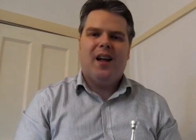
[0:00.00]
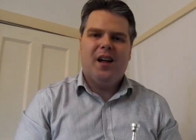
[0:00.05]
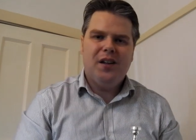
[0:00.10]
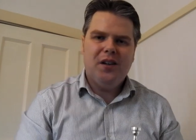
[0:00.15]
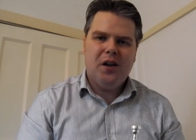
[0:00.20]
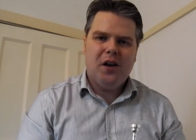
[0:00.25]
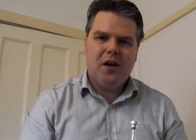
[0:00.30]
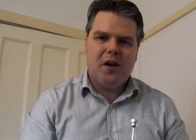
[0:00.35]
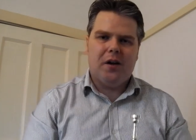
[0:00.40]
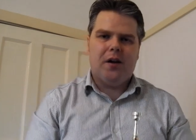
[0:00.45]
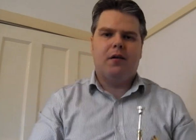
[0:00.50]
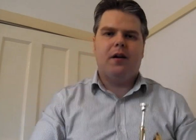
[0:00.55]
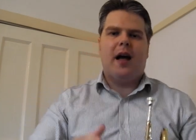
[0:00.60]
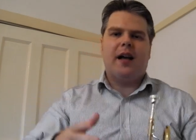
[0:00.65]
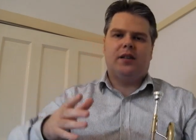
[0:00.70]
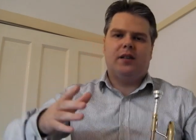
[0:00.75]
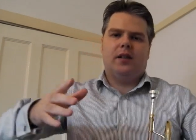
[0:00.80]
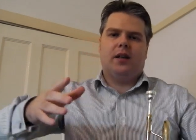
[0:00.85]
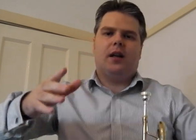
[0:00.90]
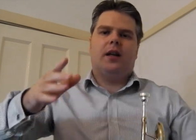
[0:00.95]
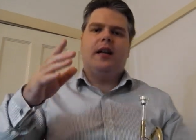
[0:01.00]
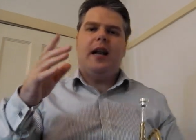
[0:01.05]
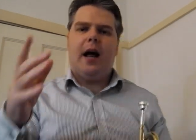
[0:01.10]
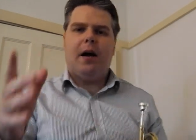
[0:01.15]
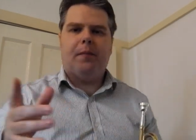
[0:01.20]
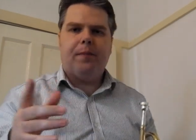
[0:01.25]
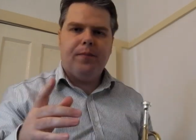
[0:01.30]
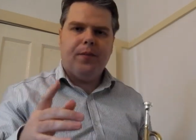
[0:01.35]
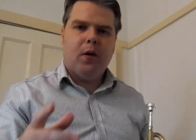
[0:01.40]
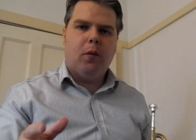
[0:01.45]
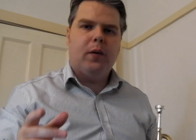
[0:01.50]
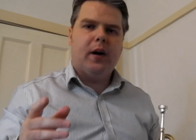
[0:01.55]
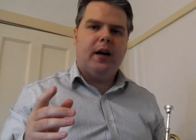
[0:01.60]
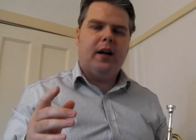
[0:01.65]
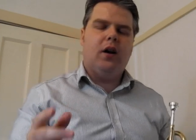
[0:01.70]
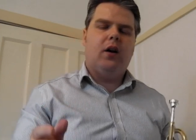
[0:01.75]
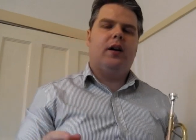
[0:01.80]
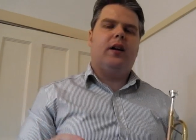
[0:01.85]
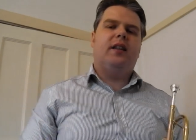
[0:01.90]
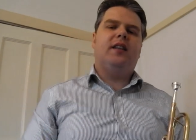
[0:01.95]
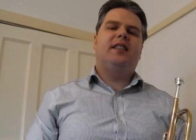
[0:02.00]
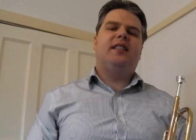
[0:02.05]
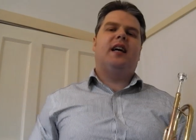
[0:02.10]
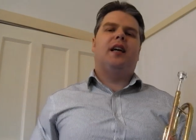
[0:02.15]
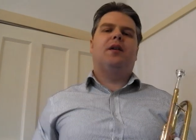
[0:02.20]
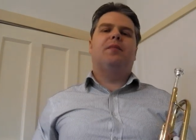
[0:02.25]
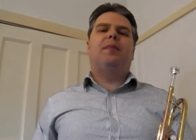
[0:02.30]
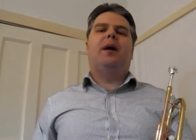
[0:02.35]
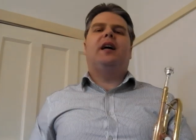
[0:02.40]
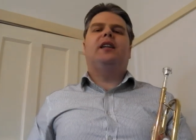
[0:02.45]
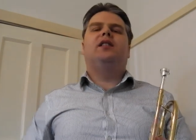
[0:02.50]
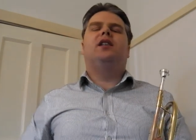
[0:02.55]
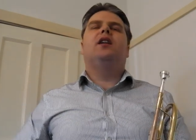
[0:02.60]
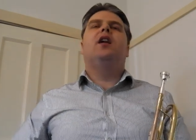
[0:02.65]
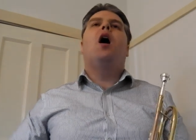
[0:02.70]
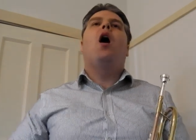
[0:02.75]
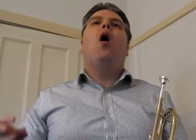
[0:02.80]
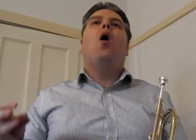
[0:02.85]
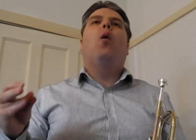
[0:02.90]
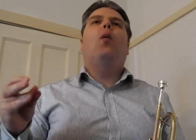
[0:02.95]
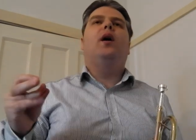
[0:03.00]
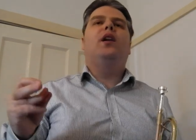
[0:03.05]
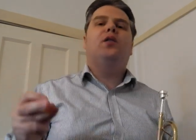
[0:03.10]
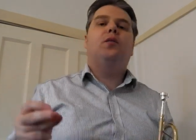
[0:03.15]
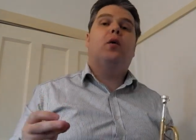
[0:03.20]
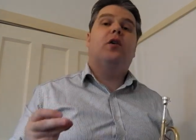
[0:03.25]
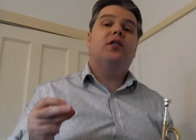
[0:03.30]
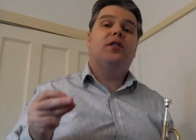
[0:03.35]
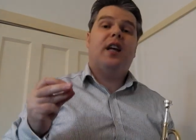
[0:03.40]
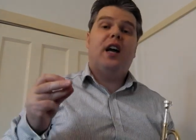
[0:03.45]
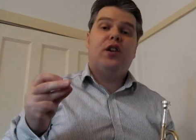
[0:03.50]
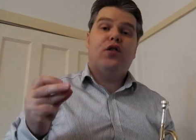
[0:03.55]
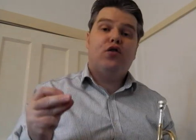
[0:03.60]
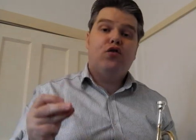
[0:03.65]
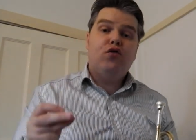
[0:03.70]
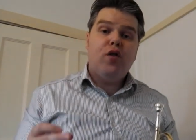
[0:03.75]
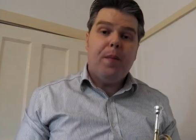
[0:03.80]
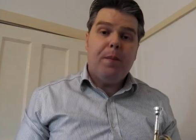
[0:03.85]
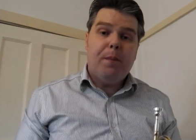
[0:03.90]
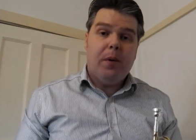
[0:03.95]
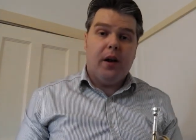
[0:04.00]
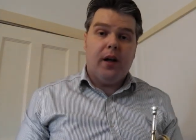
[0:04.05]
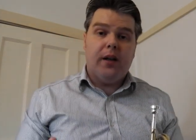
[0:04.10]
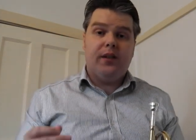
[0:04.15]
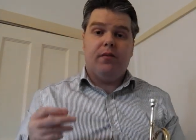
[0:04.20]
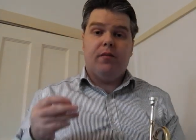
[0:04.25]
Good, excellent. Now we're going to look at the second pattern, which was that triplet.